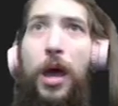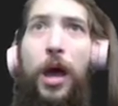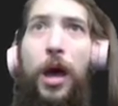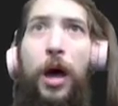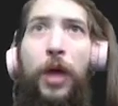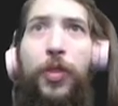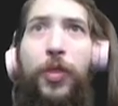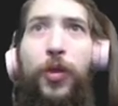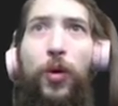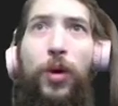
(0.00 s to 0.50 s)

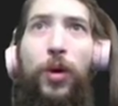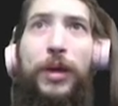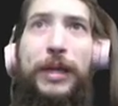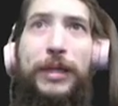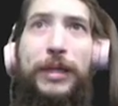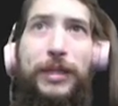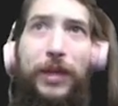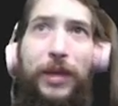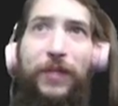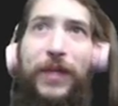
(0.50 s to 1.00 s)

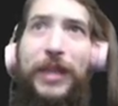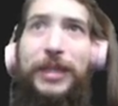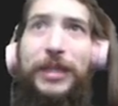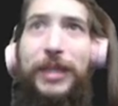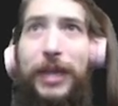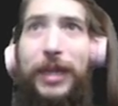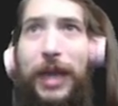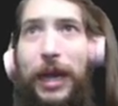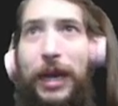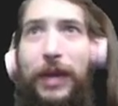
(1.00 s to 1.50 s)
Authorities
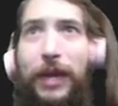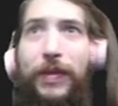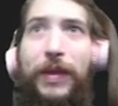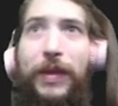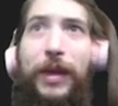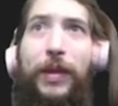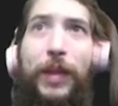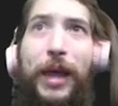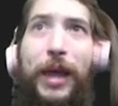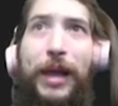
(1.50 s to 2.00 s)
investigating the
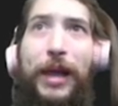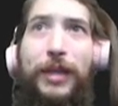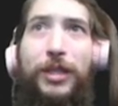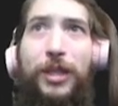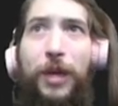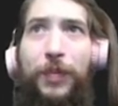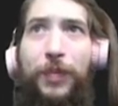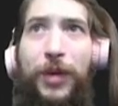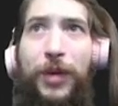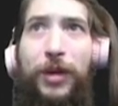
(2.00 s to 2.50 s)
alleged
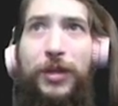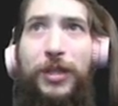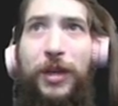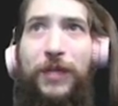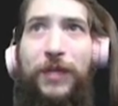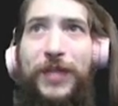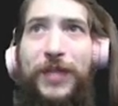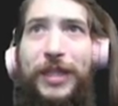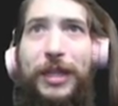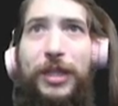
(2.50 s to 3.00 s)
abuse
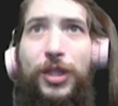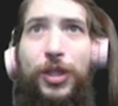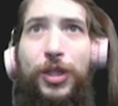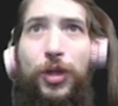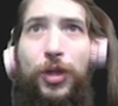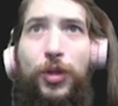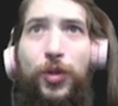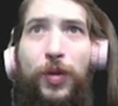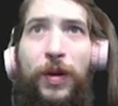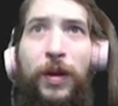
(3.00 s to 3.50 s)
of 6
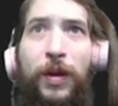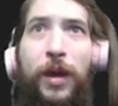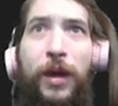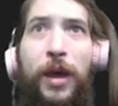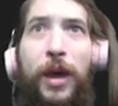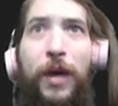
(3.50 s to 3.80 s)
children